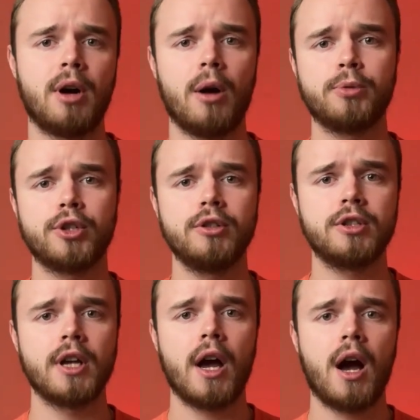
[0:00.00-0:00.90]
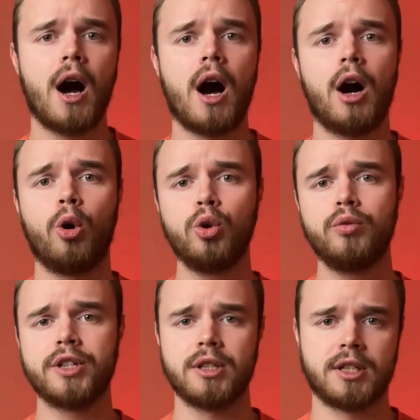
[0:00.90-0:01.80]
options are
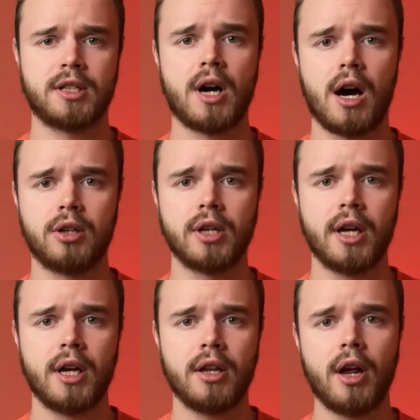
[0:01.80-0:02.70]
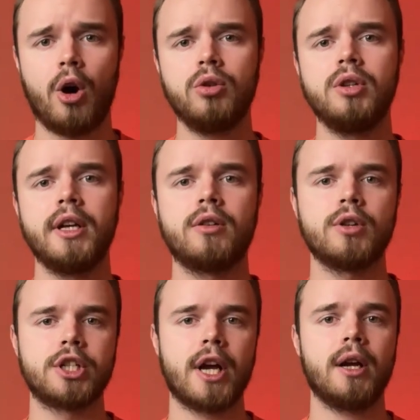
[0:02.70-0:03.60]
always in style. The only
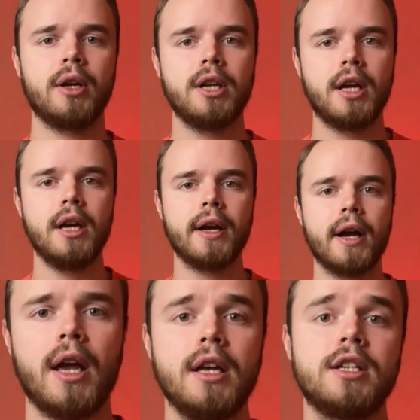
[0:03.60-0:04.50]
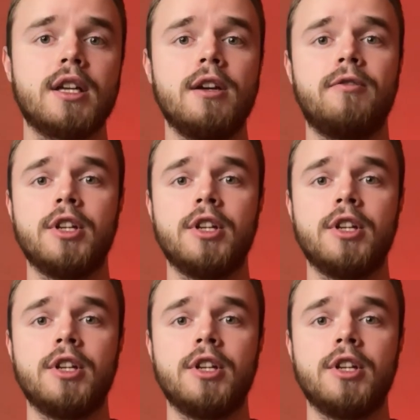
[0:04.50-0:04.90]
criterion here is if